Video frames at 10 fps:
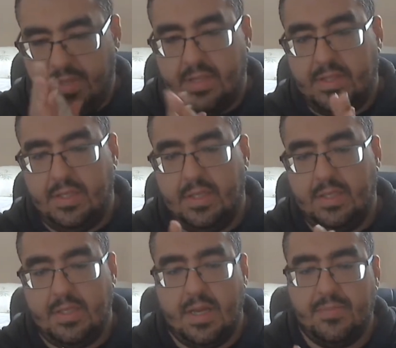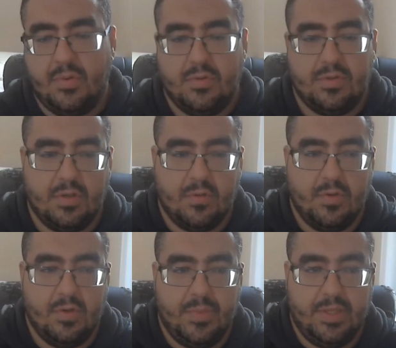the top notes are
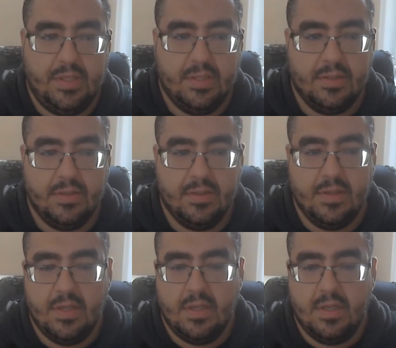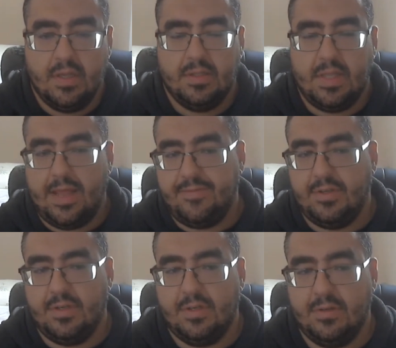going to be
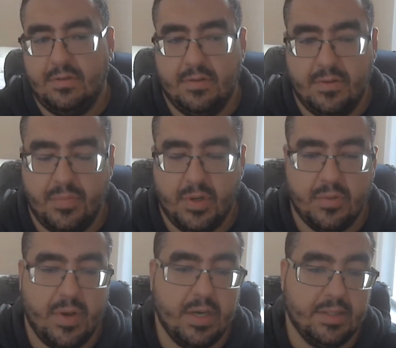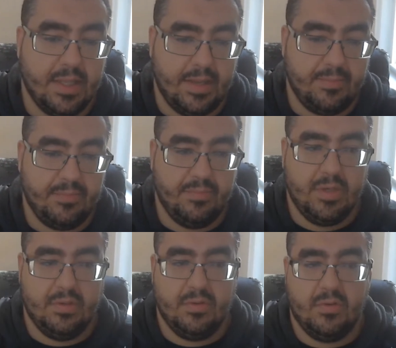lavender, bergamot, and lime.
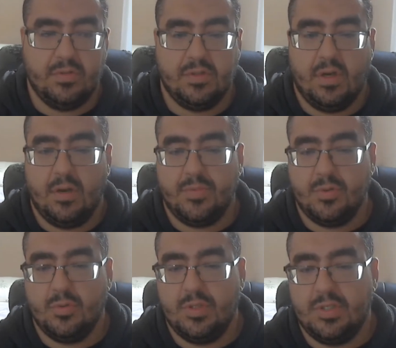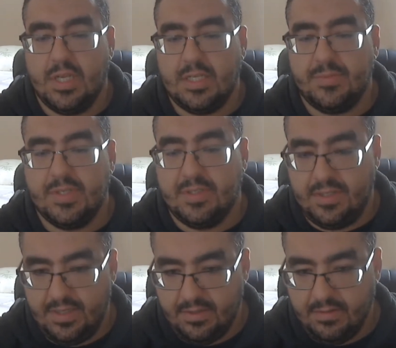Middle notes are patchouli, jasmine, and
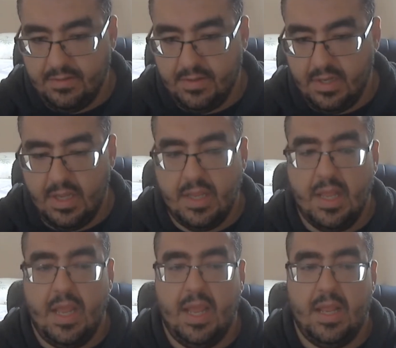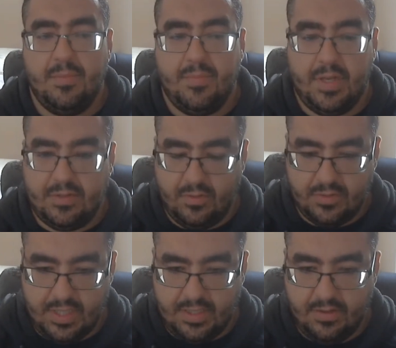cedar. And base
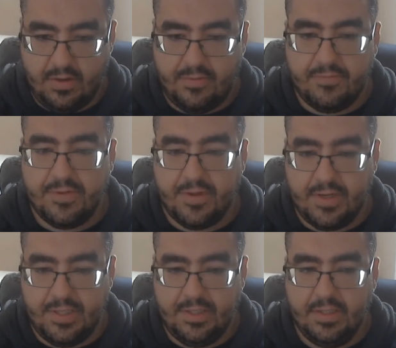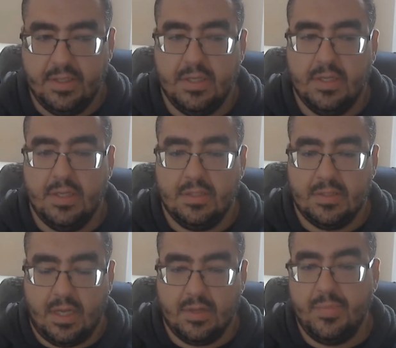notes ending off with honey,
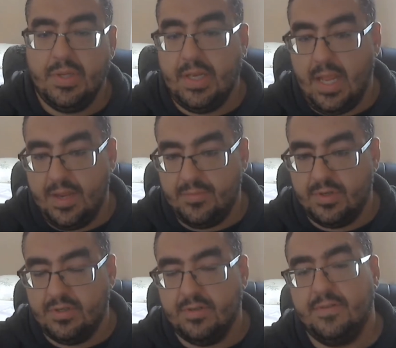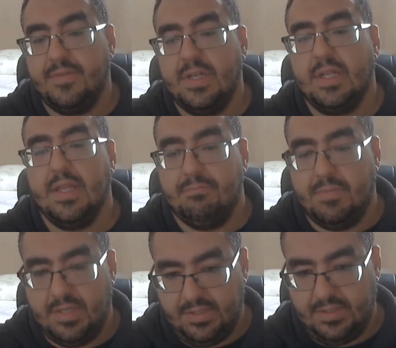tonka bean, amber, vanilla, and
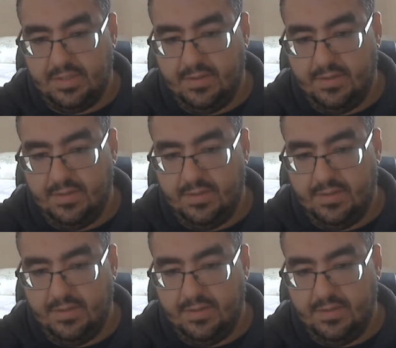musk.